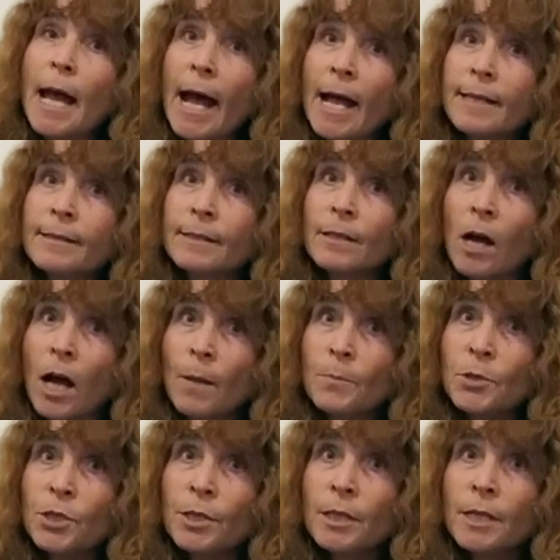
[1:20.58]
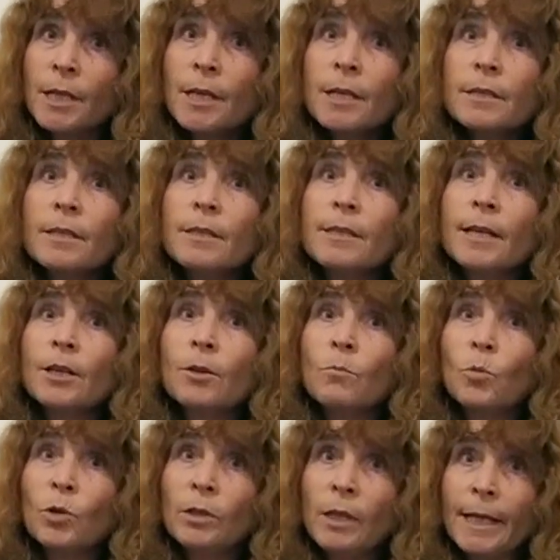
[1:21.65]
as an option, that they are
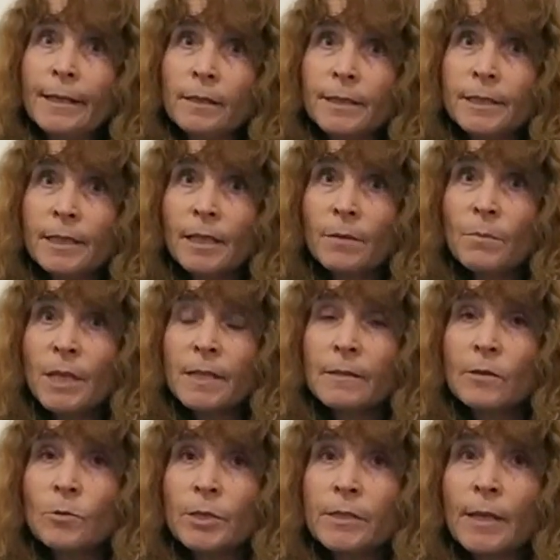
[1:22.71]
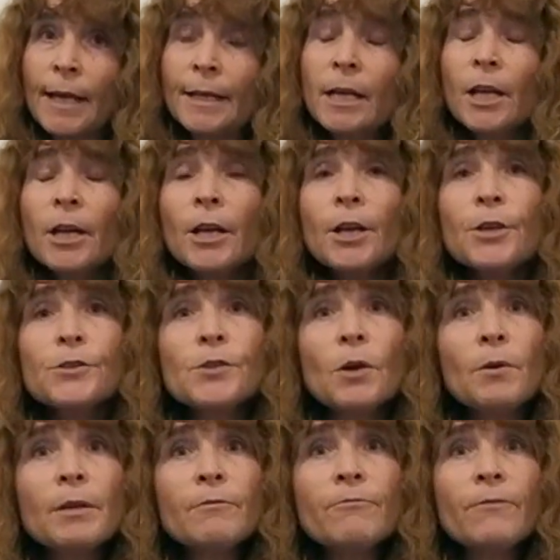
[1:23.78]
more likely to commit suicide.
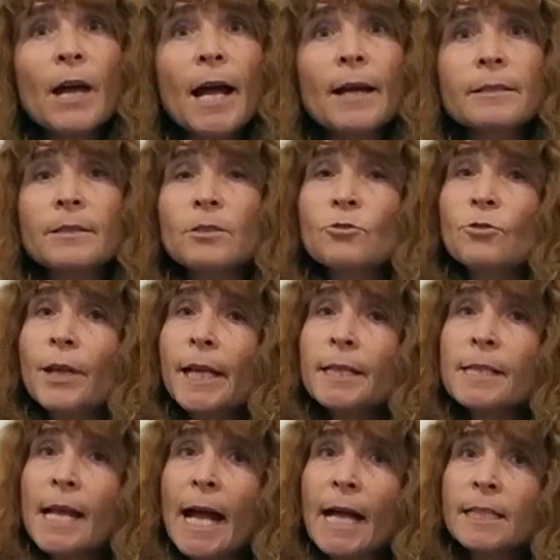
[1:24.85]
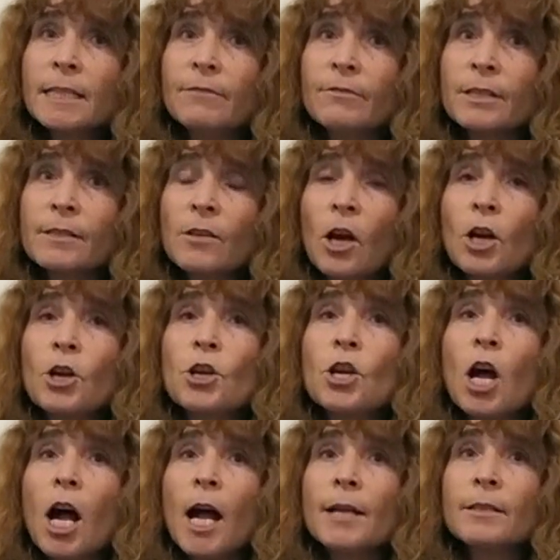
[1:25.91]
So in fact, trans activists are
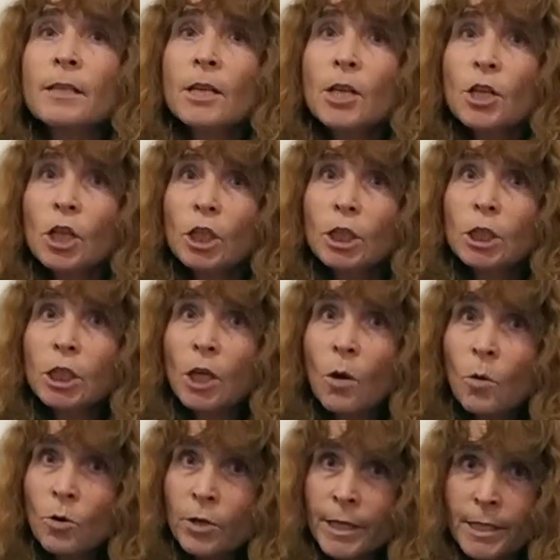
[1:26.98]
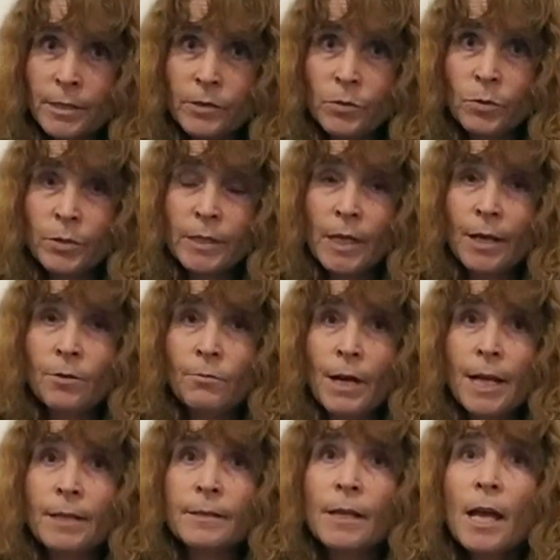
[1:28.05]
not lowering suicide
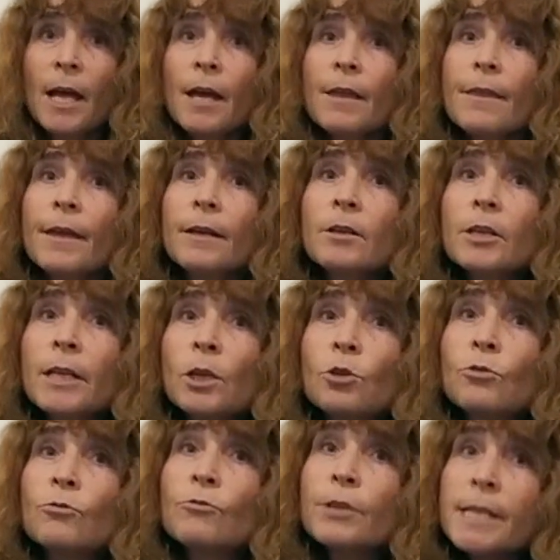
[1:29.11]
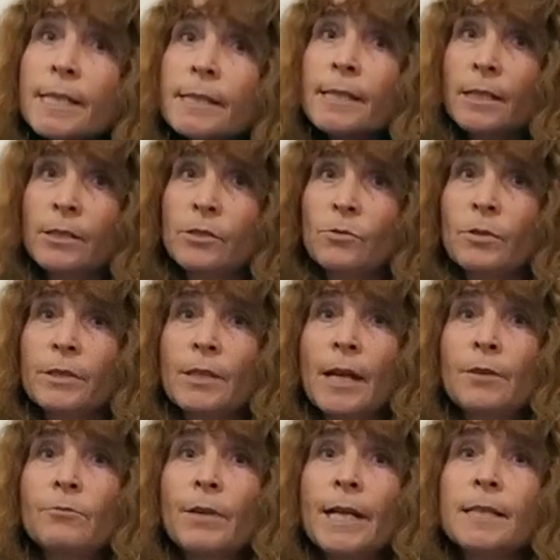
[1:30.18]
rates. They are increasing
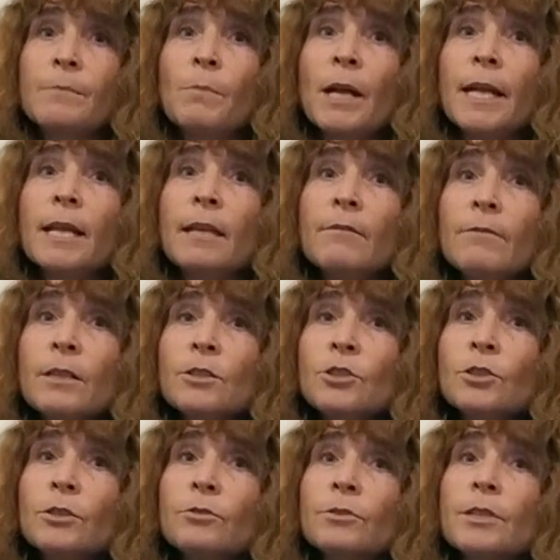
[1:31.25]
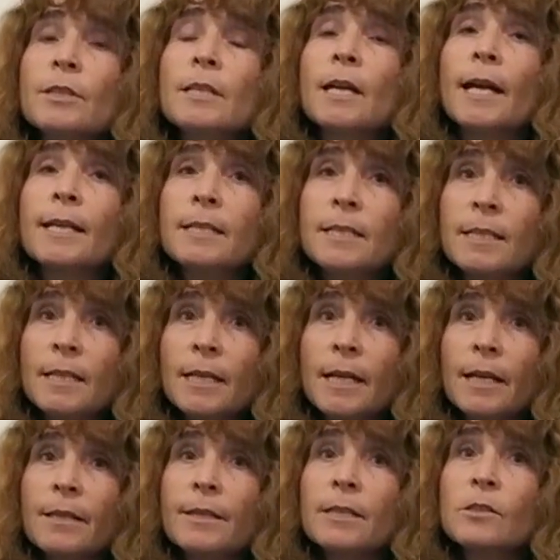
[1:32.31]
suicide rates by giving children the
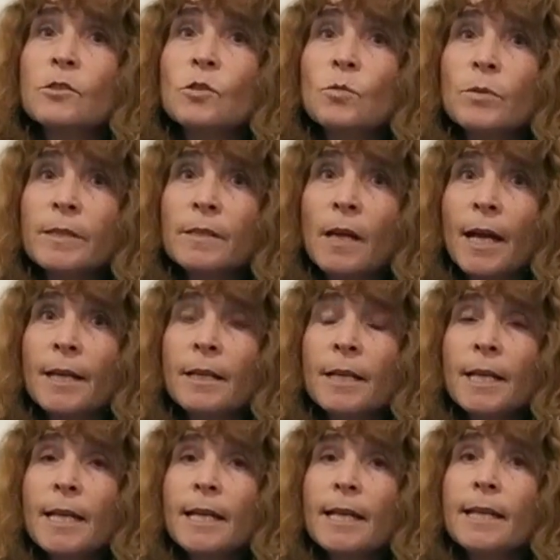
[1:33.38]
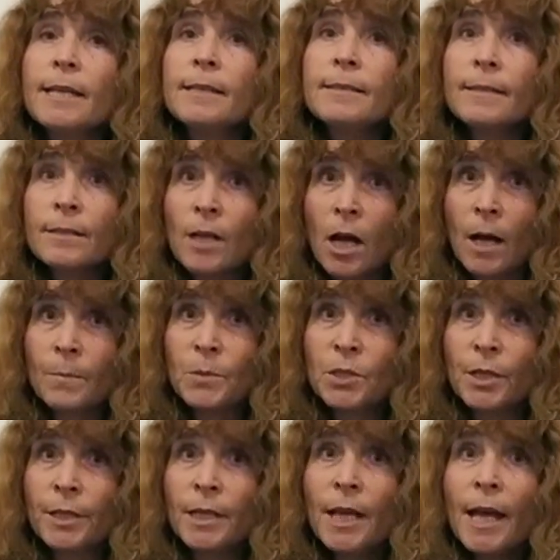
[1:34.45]
idea that suicide is an
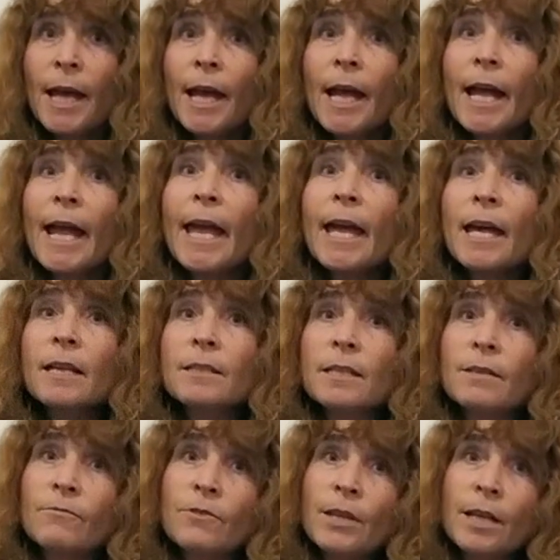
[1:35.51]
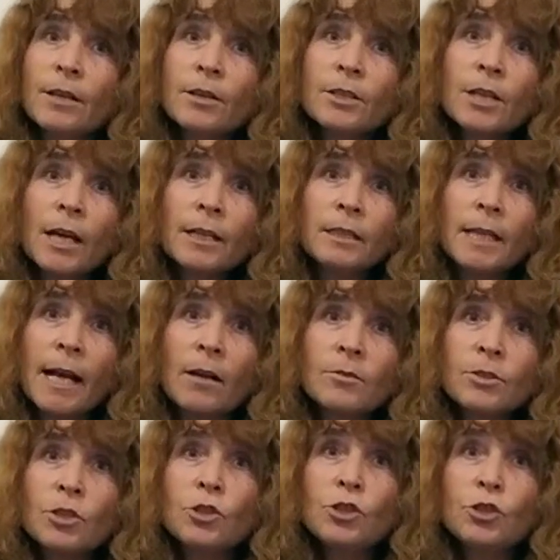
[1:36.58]
option. And if they are not
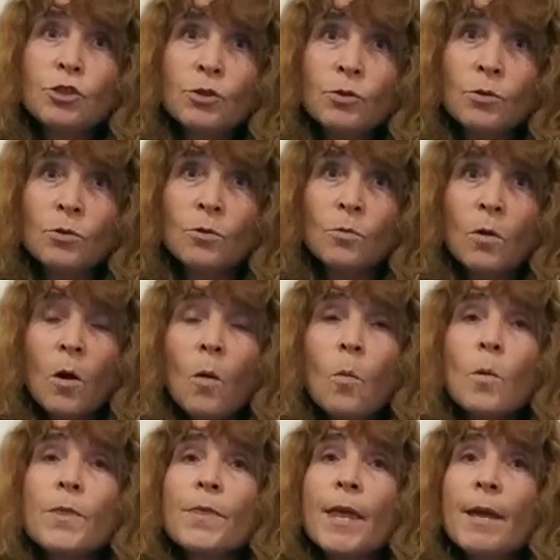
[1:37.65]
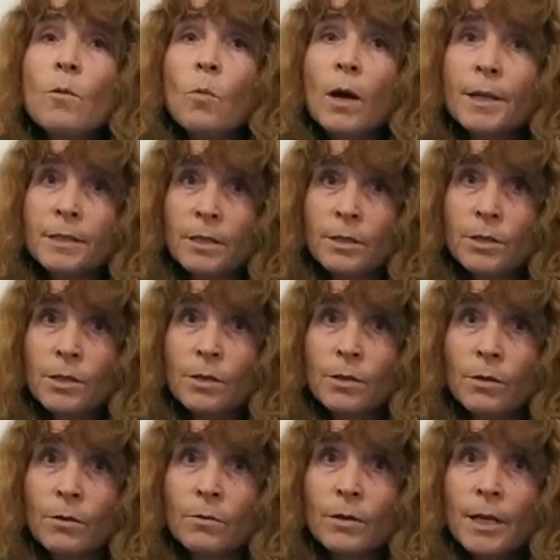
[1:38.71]
allowed to do what they want to
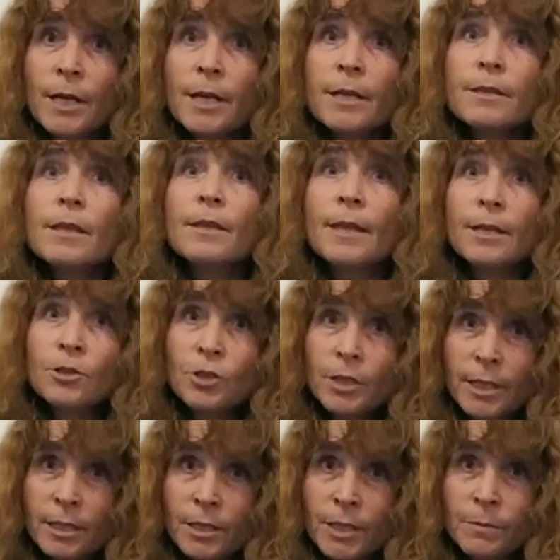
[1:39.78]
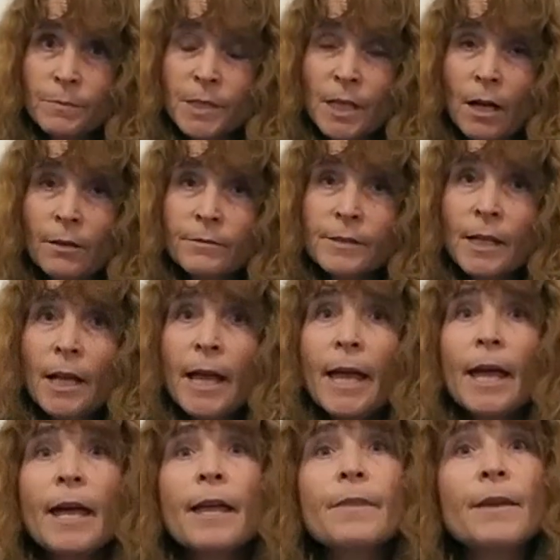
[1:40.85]
do, that they should kill themselves.
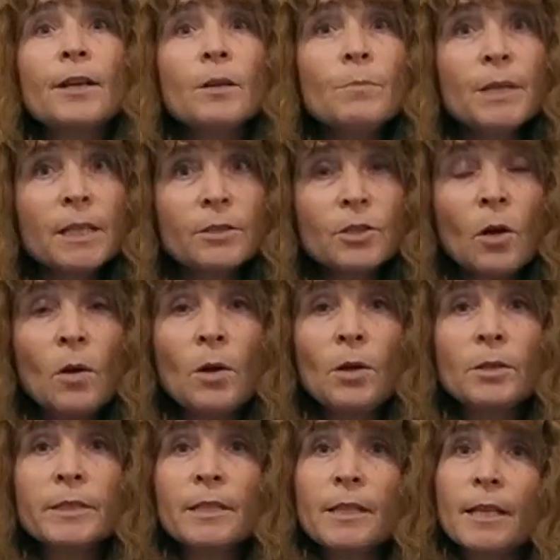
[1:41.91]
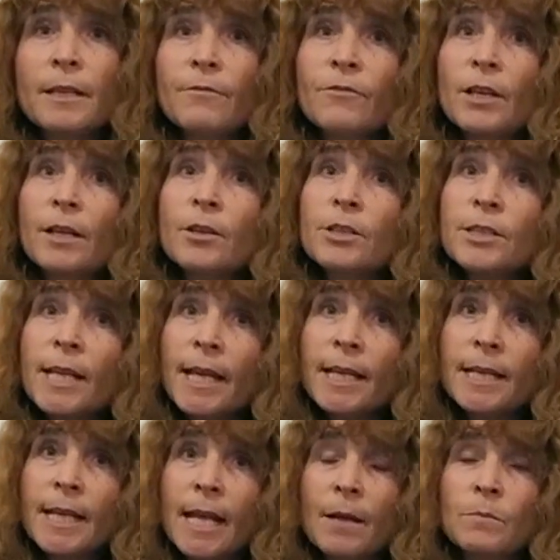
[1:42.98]
And they are being told that if they are
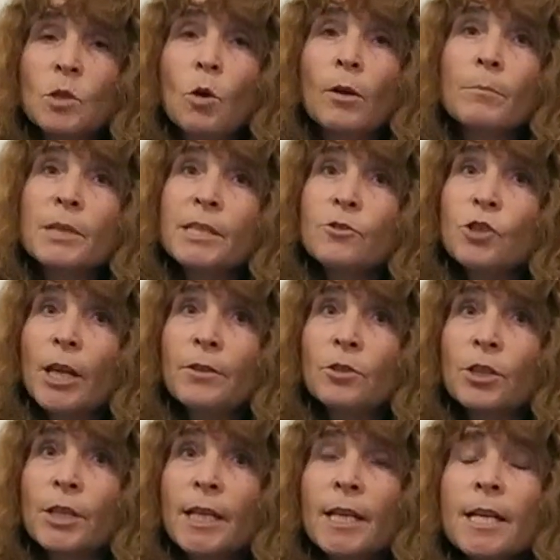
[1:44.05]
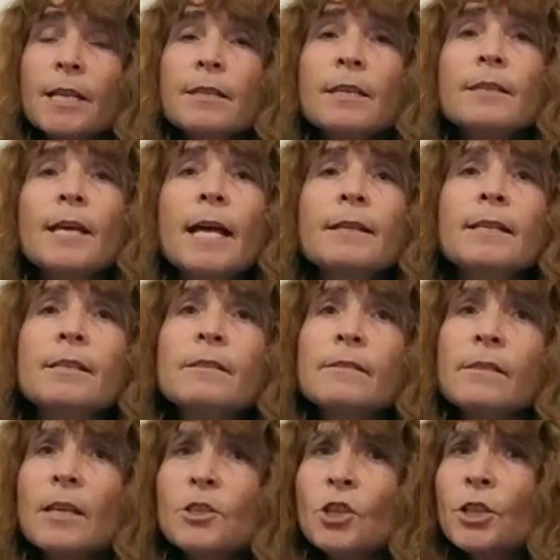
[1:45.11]
dead named or misgendered, that that is
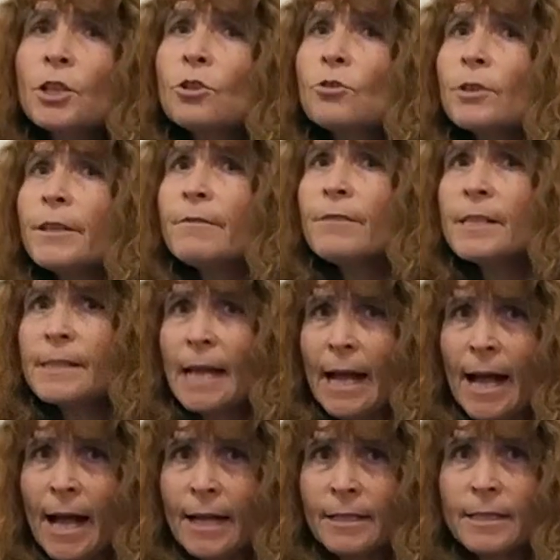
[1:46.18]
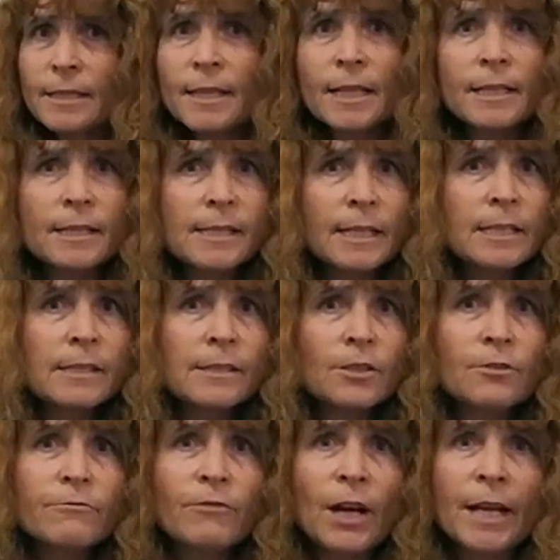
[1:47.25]
such an grievous act that it's
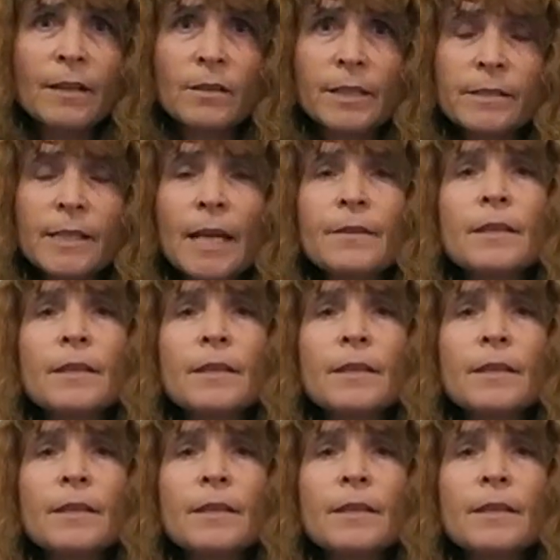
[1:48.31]
considered violence, and